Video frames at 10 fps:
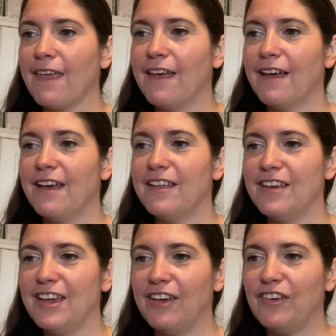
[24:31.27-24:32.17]

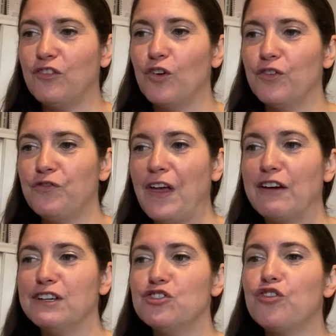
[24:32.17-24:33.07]
they've got the
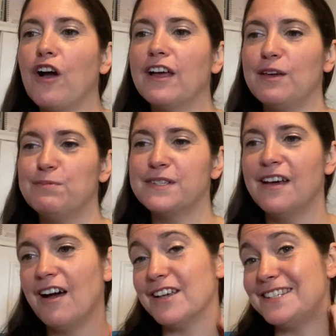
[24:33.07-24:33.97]
fairy tribes
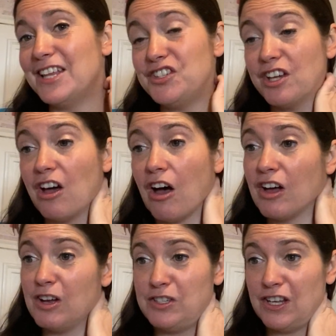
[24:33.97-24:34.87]
are said to
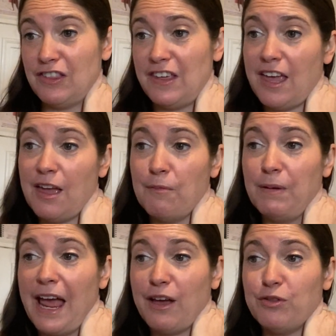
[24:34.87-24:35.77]
guard the
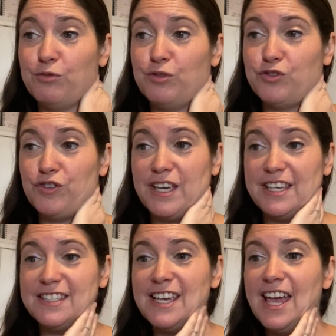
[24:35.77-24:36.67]
blackthorn
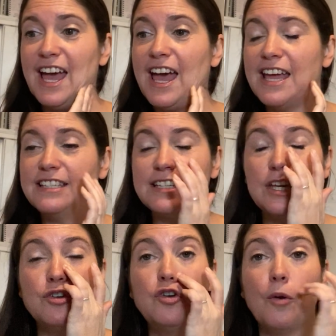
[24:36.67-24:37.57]
trees, and
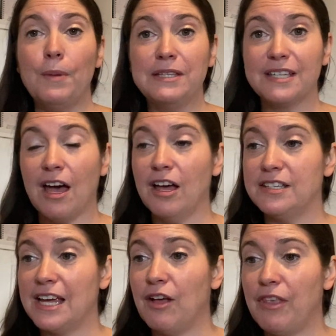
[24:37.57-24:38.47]
you're not meant to cut
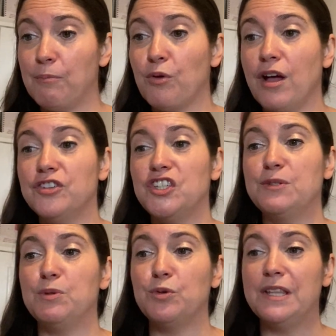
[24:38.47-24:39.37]
down their branches
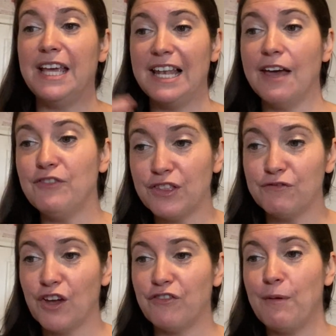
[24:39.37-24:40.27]
between the 11th of
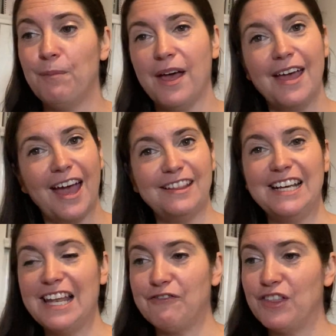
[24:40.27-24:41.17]
November and the
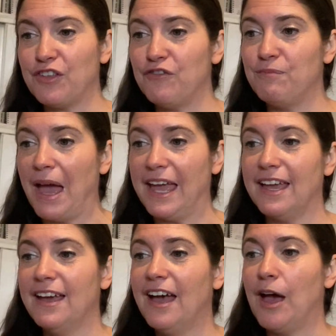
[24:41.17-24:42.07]
11th of May,
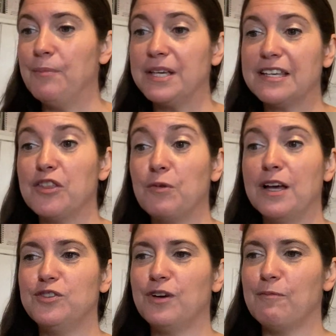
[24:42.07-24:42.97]
because
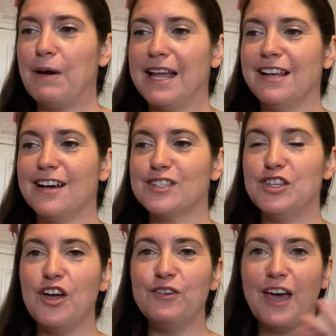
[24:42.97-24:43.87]
otherwise you'll get bad luck. So
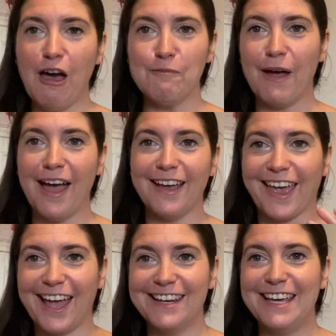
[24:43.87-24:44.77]
don't cut back
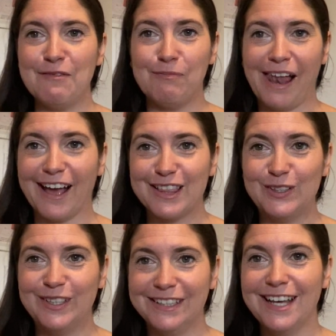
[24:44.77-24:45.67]
any
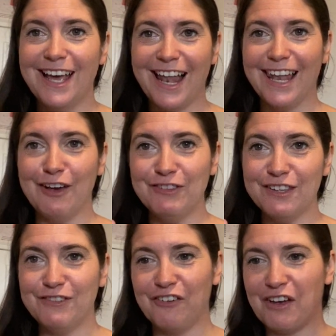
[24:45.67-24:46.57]
blackthorn 11th
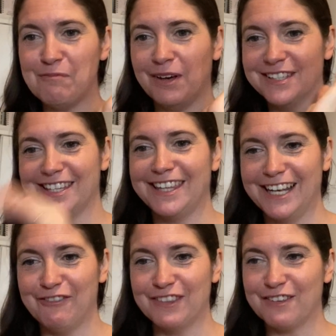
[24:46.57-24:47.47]
of November to the
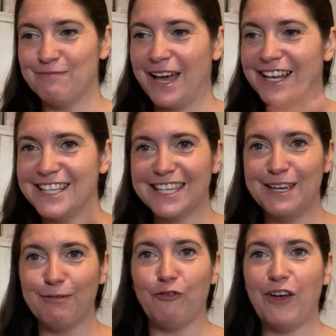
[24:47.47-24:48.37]
11th of May. Let's
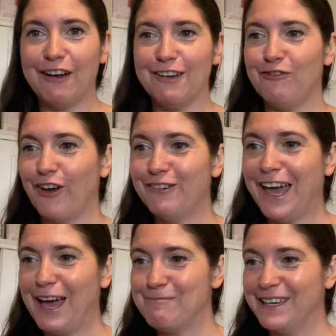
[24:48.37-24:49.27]
keep the fairy folk
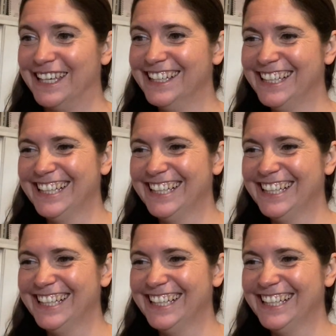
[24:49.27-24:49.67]
happy.